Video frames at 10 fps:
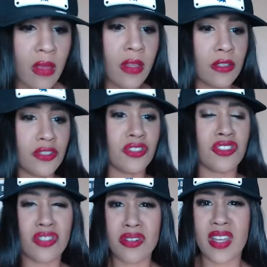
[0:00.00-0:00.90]
there's a
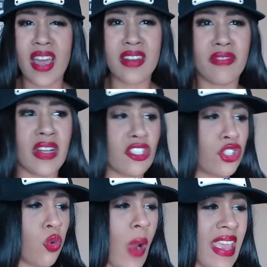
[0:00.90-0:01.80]
certain kind of a
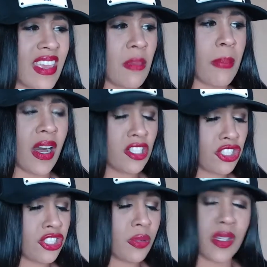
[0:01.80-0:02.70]
twangy punch
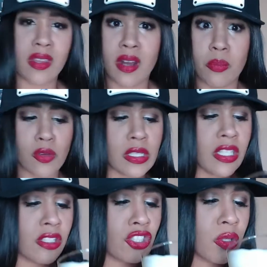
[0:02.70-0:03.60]
to it that I'm really
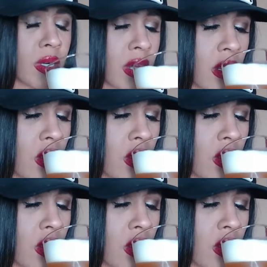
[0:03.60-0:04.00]
enjoying.